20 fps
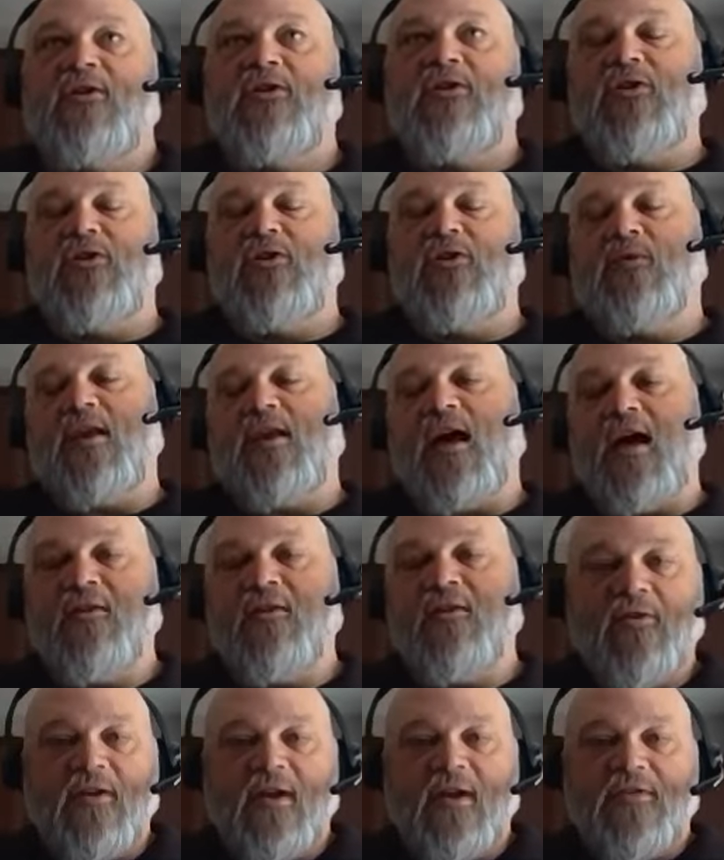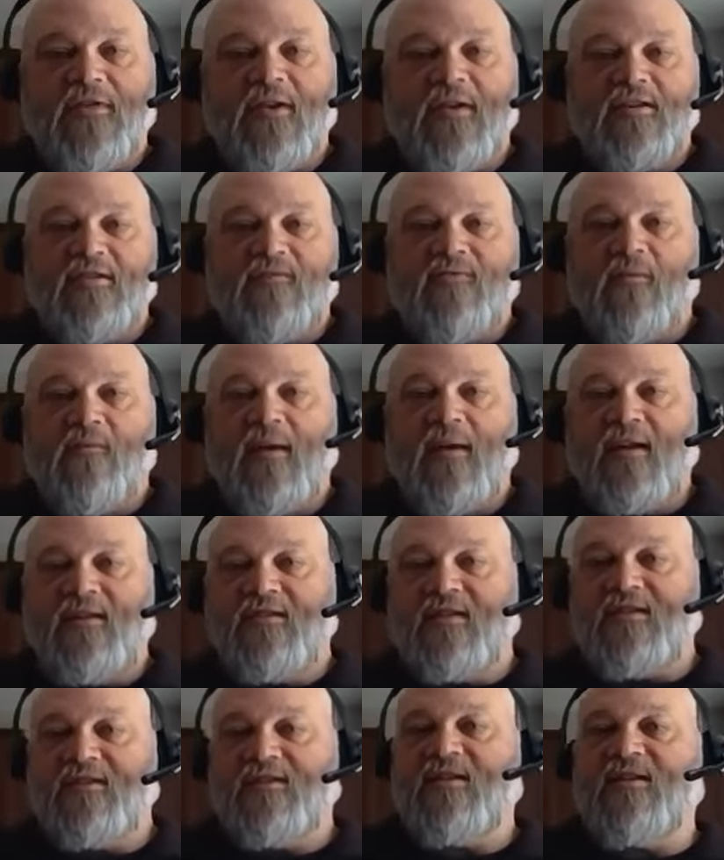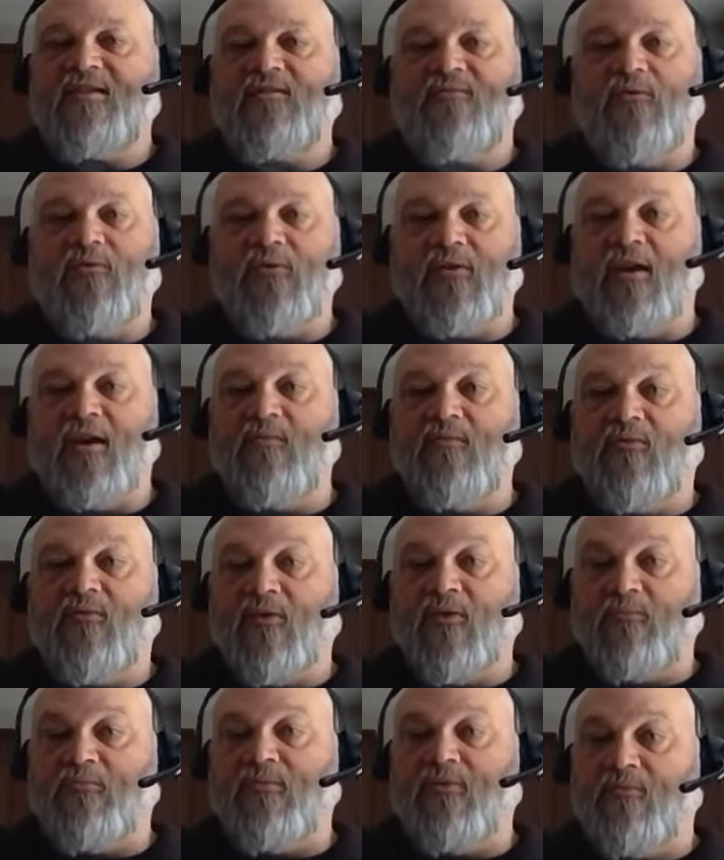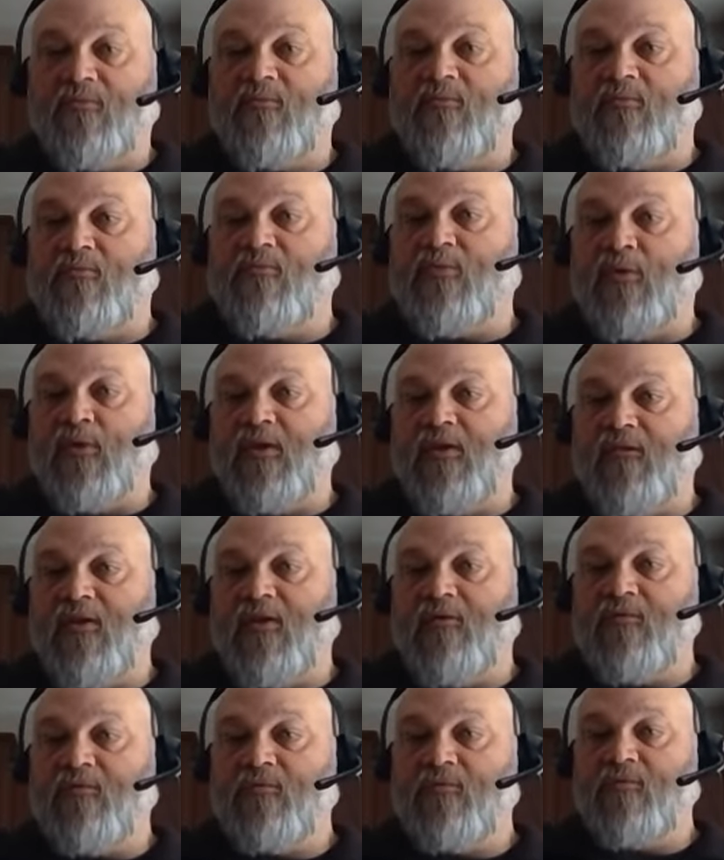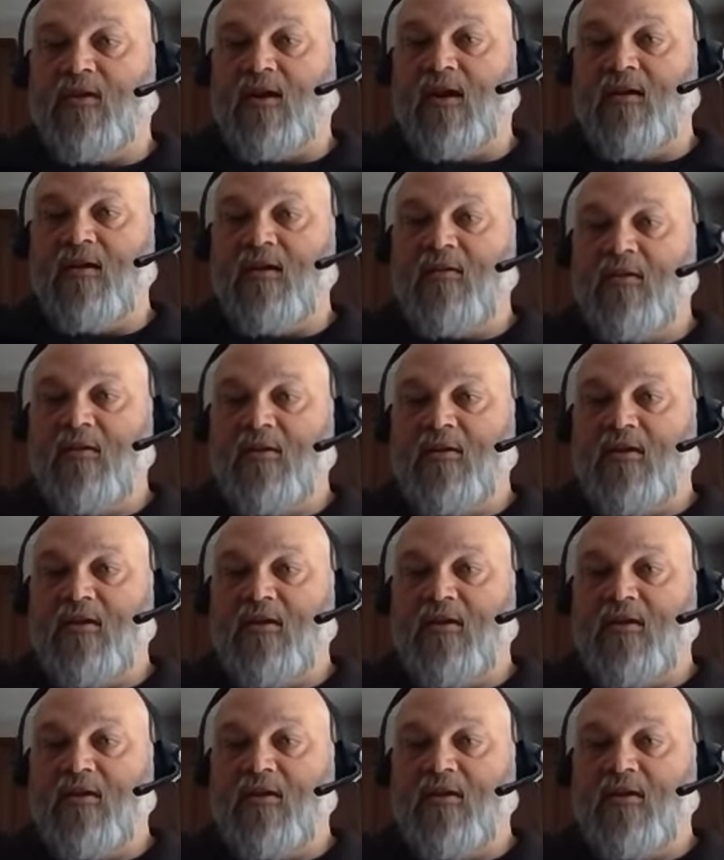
you and I look at this from a successful gun point, point of view, right? right?